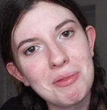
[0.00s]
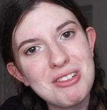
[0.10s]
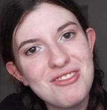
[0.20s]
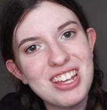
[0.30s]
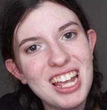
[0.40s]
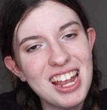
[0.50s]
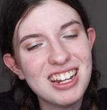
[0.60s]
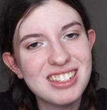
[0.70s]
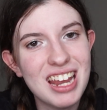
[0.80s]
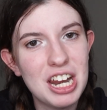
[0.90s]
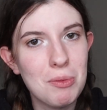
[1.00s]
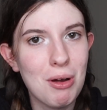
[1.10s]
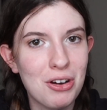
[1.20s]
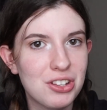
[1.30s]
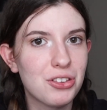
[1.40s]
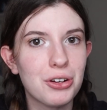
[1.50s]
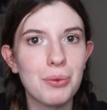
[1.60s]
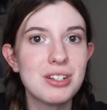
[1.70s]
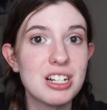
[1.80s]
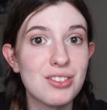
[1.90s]
movie in Dan and Mara's
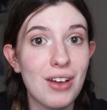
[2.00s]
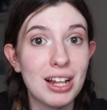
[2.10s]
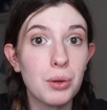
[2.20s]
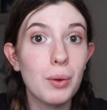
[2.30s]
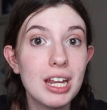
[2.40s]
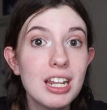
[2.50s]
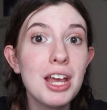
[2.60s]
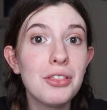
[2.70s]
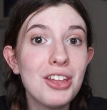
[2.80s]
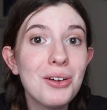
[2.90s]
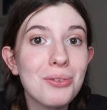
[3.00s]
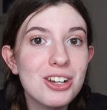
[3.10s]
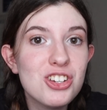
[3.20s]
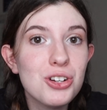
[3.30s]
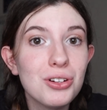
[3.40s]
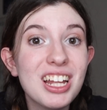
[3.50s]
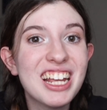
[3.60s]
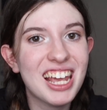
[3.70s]
31 Days of Halloween, the original